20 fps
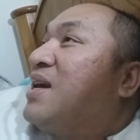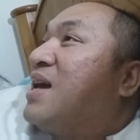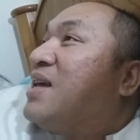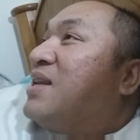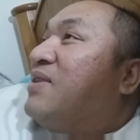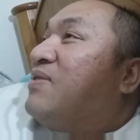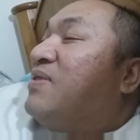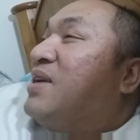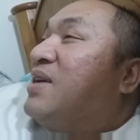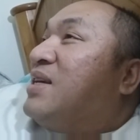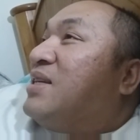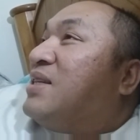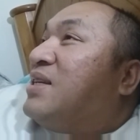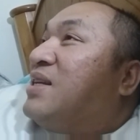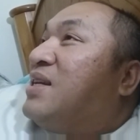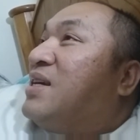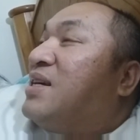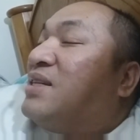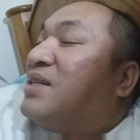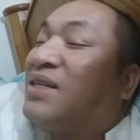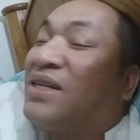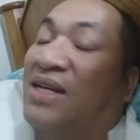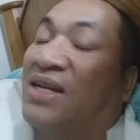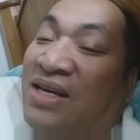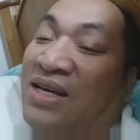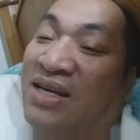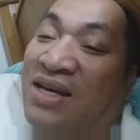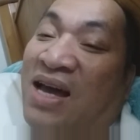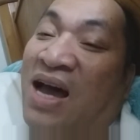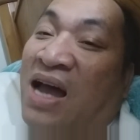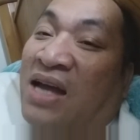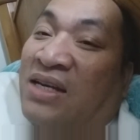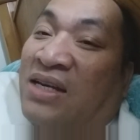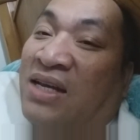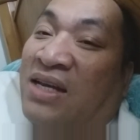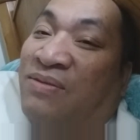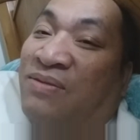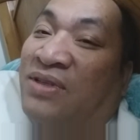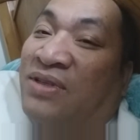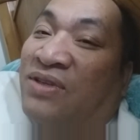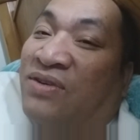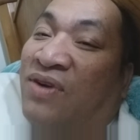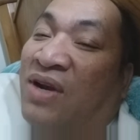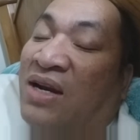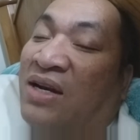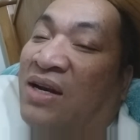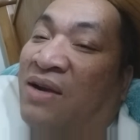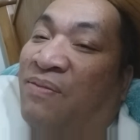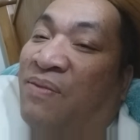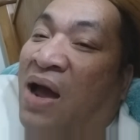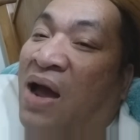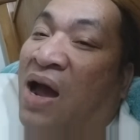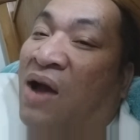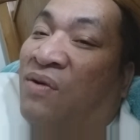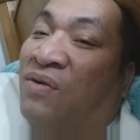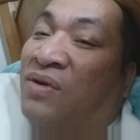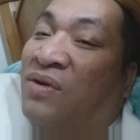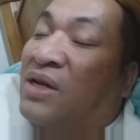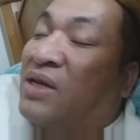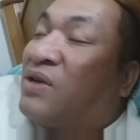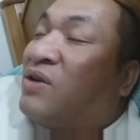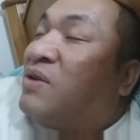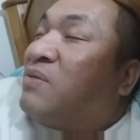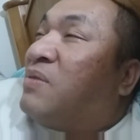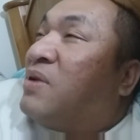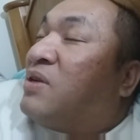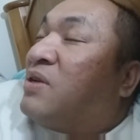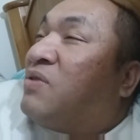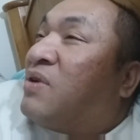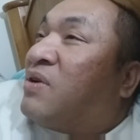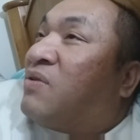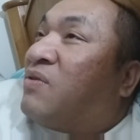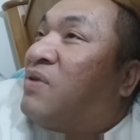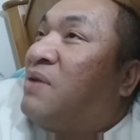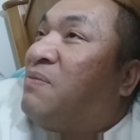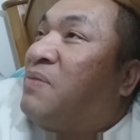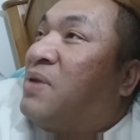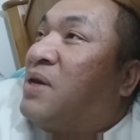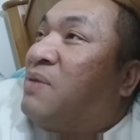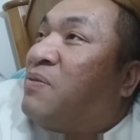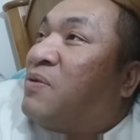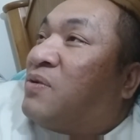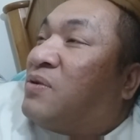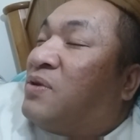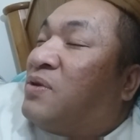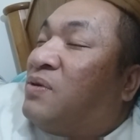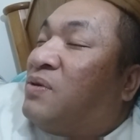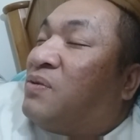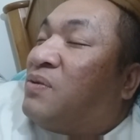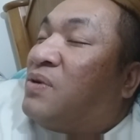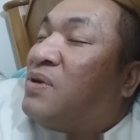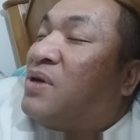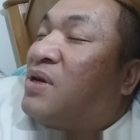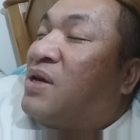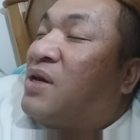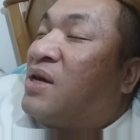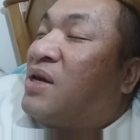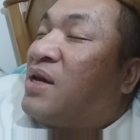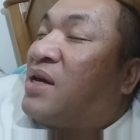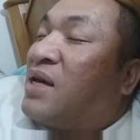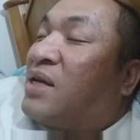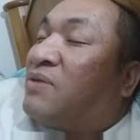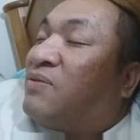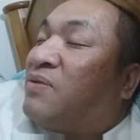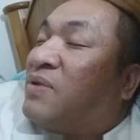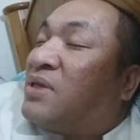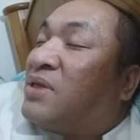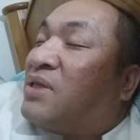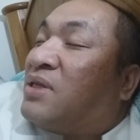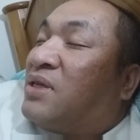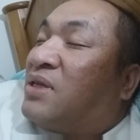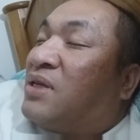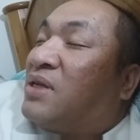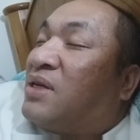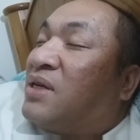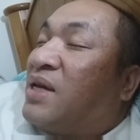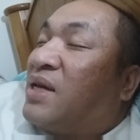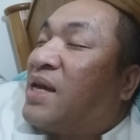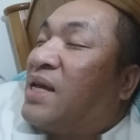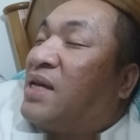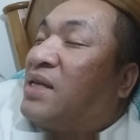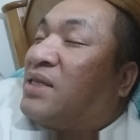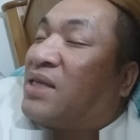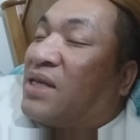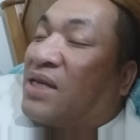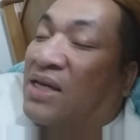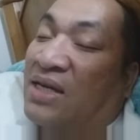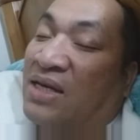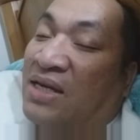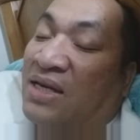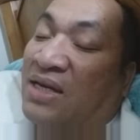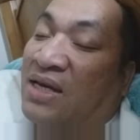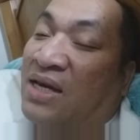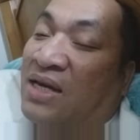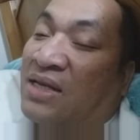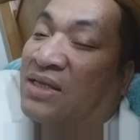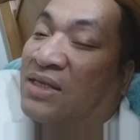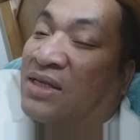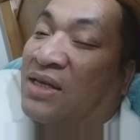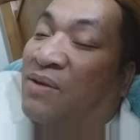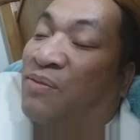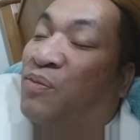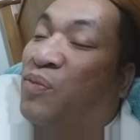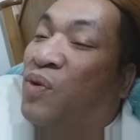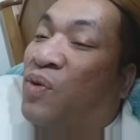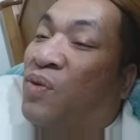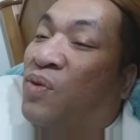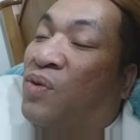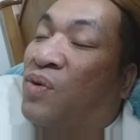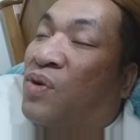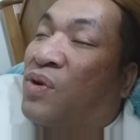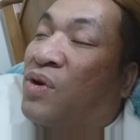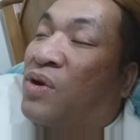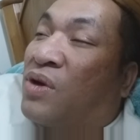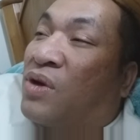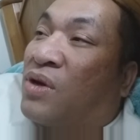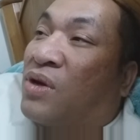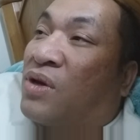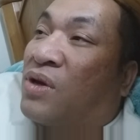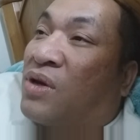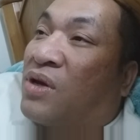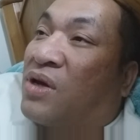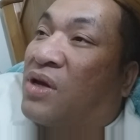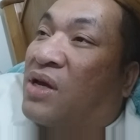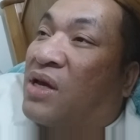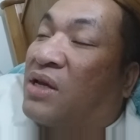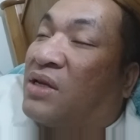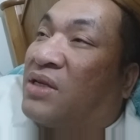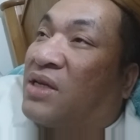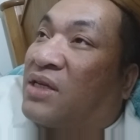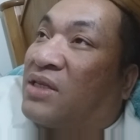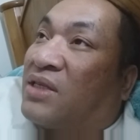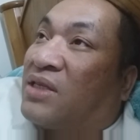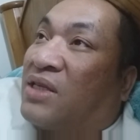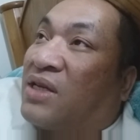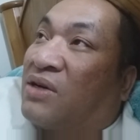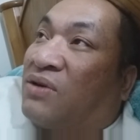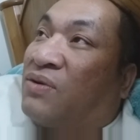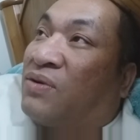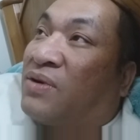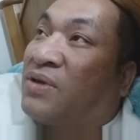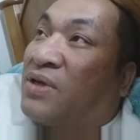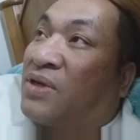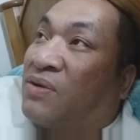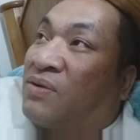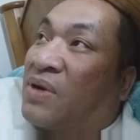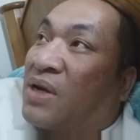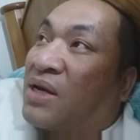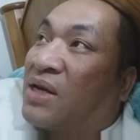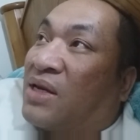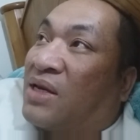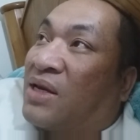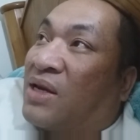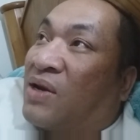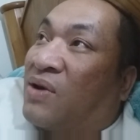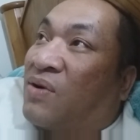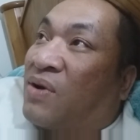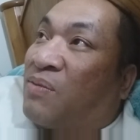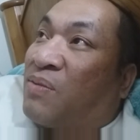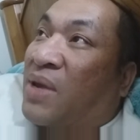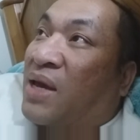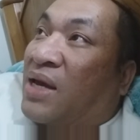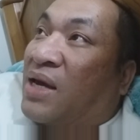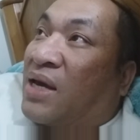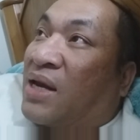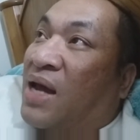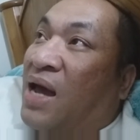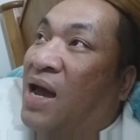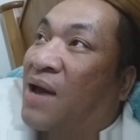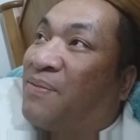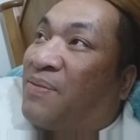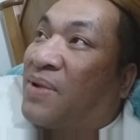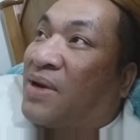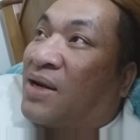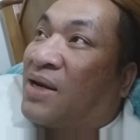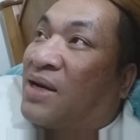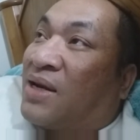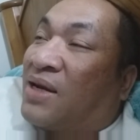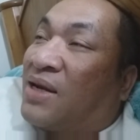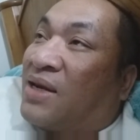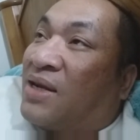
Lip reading: the reason is I demonstrate the power of the Unimetric read people too. It was easy and simple. And just do it, and make it happen.